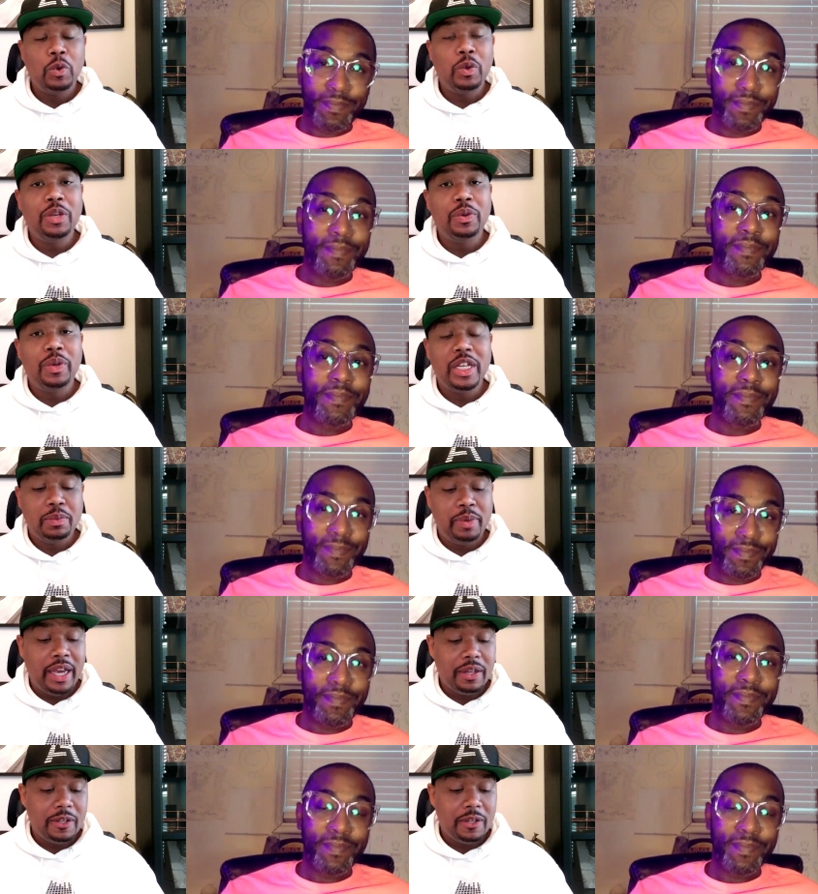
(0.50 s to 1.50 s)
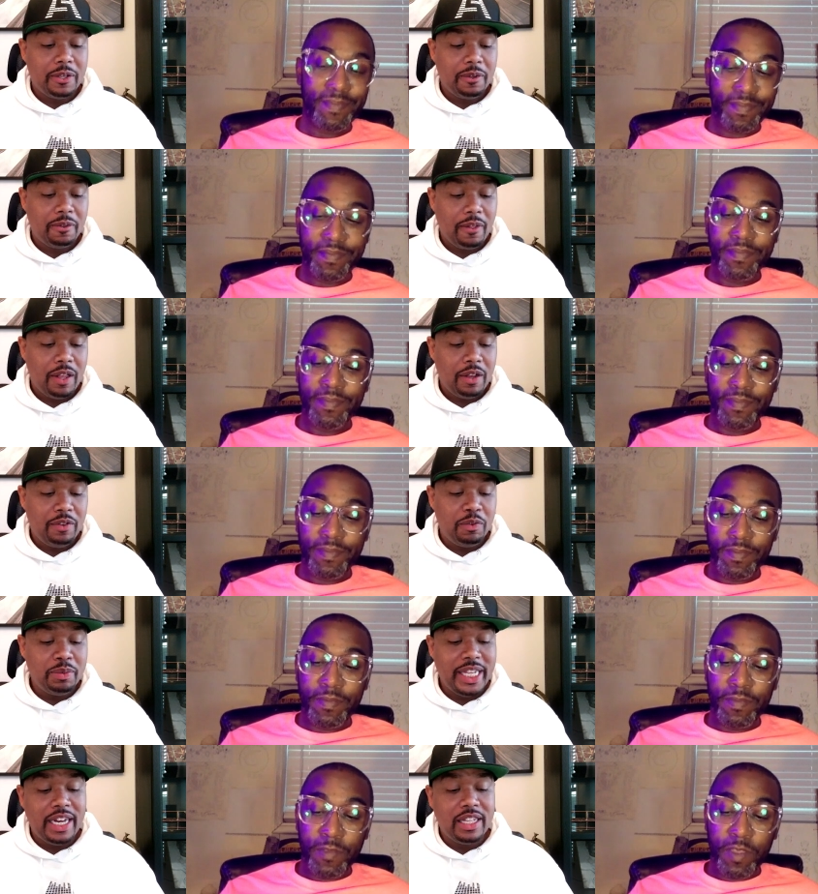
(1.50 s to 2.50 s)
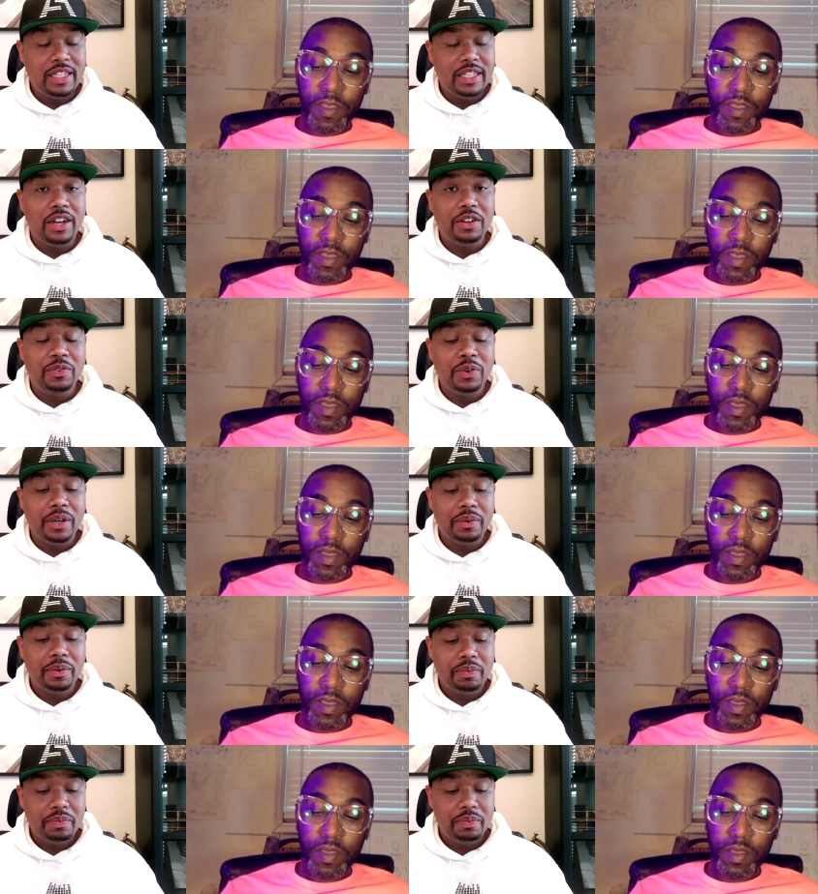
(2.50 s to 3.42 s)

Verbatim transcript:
Speaker 1: What do you expect from Tana Talk 4?